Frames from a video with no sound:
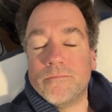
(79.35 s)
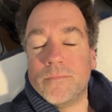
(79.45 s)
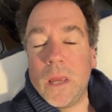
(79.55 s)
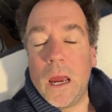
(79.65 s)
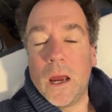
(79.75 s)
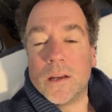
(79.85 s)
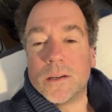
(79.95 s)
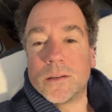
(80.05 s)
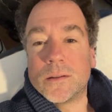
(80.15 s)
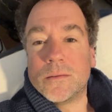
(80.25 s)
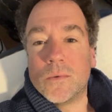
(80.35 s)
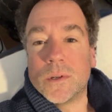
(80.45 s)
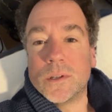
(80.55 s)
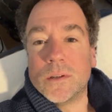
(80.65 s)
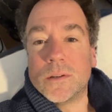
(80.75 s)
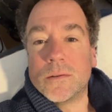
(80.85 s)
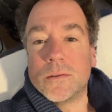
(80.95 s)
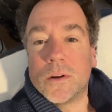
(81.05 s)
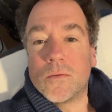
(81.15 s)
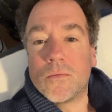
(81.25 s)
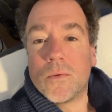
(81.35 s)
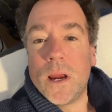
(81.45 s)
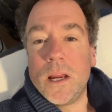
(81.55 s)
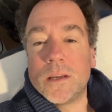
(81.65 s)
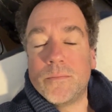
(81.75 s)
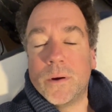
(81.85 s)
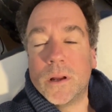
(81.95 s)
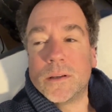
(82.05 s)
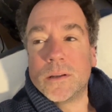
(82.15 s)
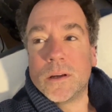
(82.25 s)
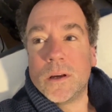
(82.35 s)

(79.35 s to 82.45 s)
yeah, it just wasn't great, but